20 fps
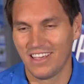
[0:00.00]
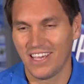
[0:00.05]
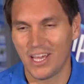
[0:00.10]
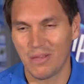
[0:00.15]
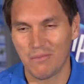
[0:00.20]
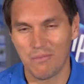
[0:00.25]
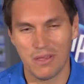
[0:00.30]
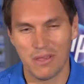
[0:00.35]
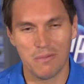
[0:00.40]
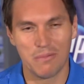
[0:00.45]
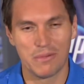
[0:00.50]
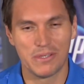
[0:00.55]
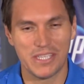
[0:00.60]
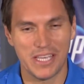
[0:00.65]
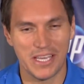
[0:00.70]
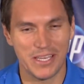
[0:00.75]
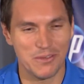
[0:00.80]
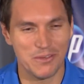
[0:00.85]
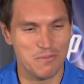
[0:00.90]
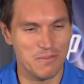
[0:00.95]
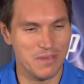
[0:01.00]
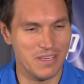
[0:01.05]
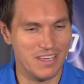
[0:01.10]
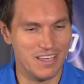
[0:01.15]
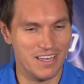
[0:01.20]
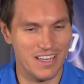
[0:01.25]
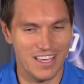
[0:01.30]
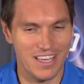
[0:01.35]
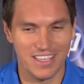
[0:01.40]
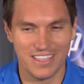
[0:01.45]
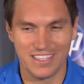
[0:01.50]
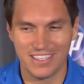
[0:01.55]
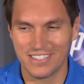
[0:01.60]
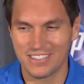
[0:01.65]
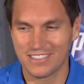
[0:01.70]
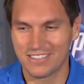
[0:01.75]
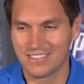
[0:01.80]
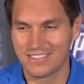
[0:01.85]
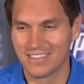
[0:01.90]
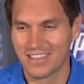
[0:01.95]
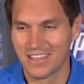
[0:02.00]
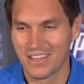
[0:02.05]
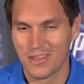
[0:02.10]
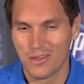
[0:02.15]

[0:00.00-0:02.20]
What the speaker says: me pretending to be like this